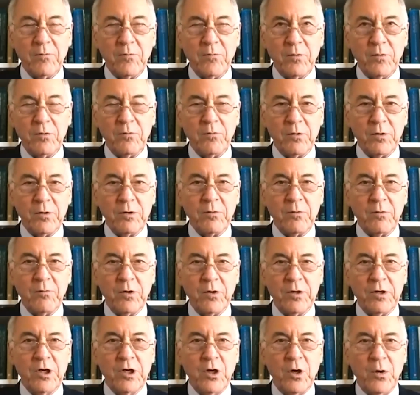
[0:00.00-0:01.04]
we're we're,
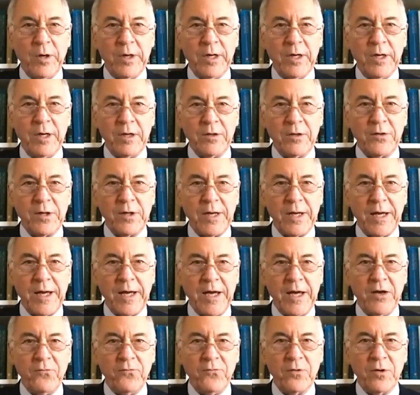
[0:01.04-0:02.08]
we're going to
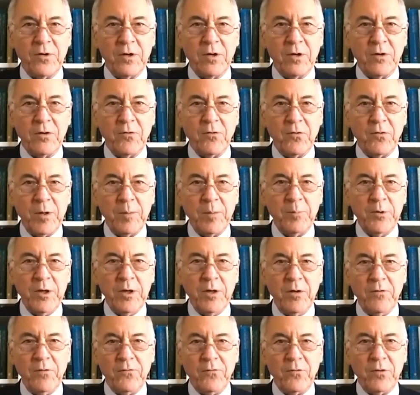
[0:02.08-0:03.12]
have
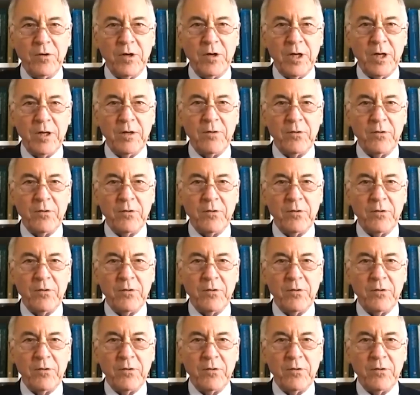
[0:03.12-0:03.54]
cryptos they're not